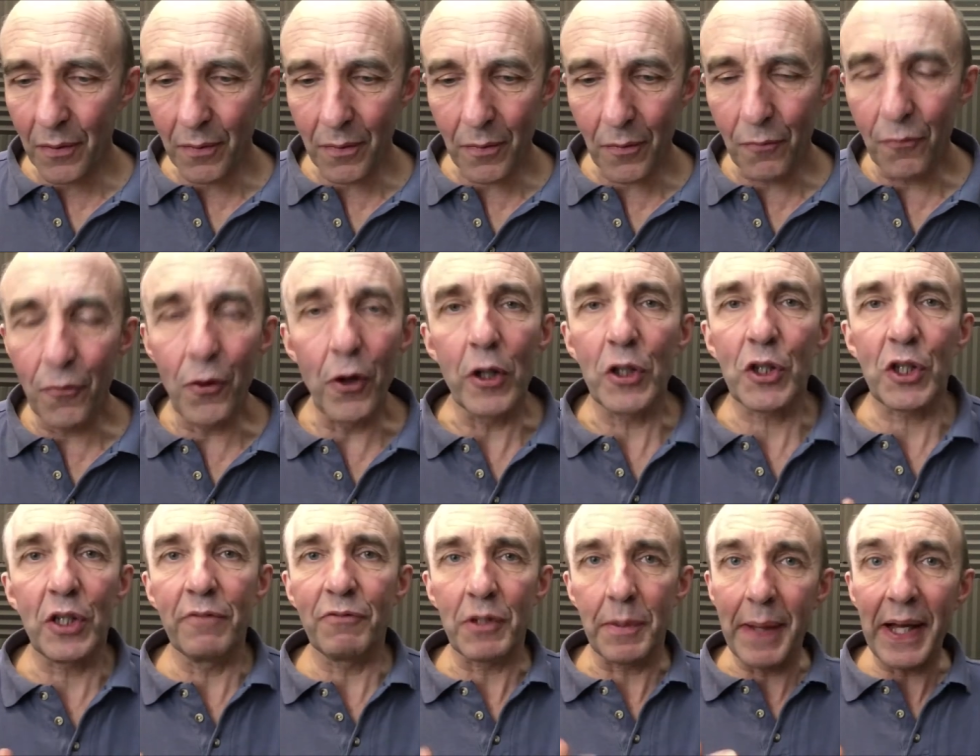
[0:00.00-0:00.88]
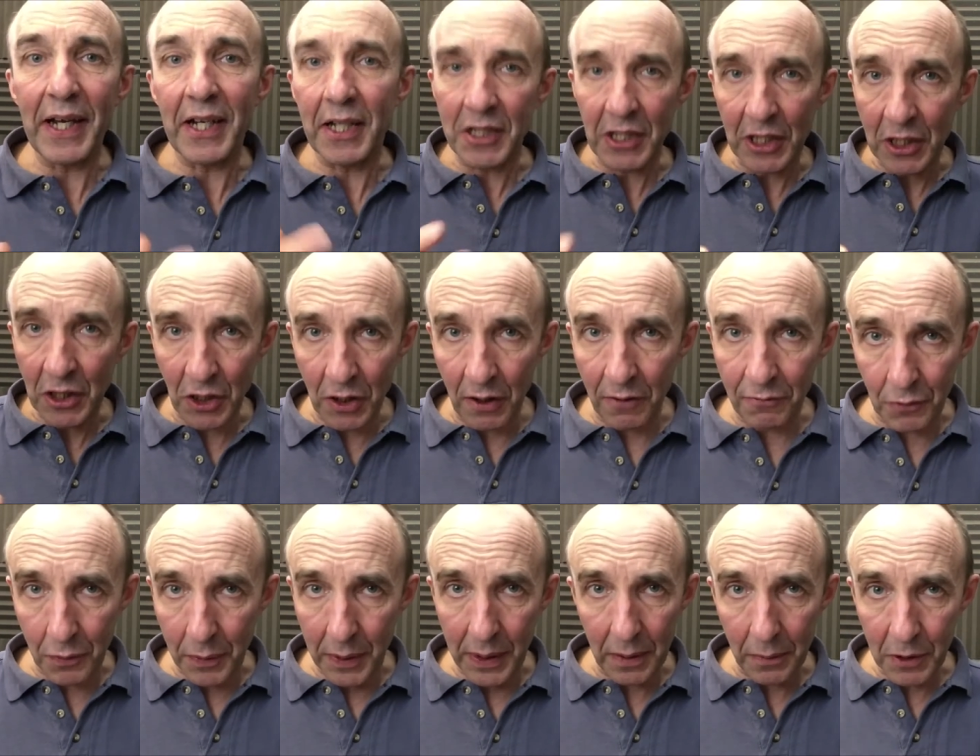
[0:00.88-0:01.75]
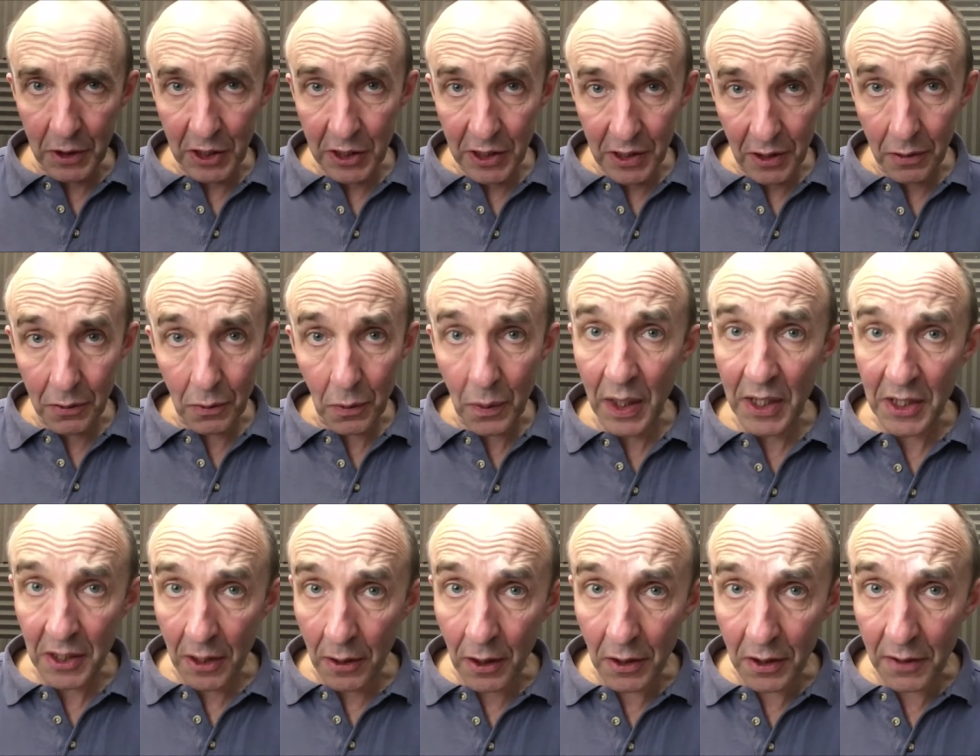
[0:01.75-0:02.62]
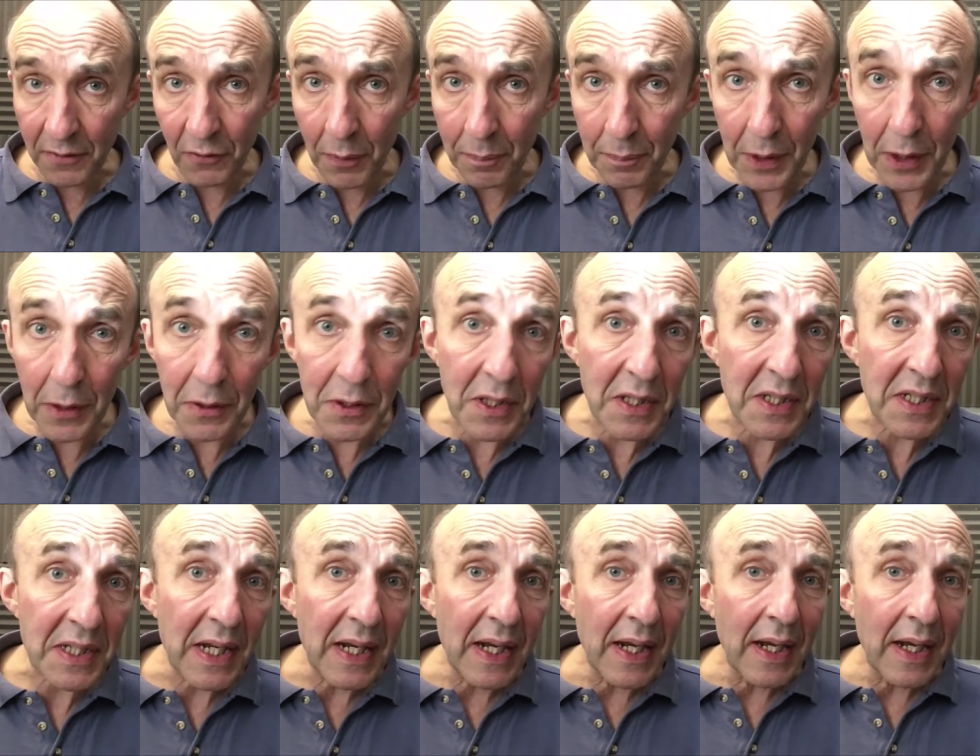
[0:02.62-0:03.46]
version of some editing software, which is on quite a lot of computers.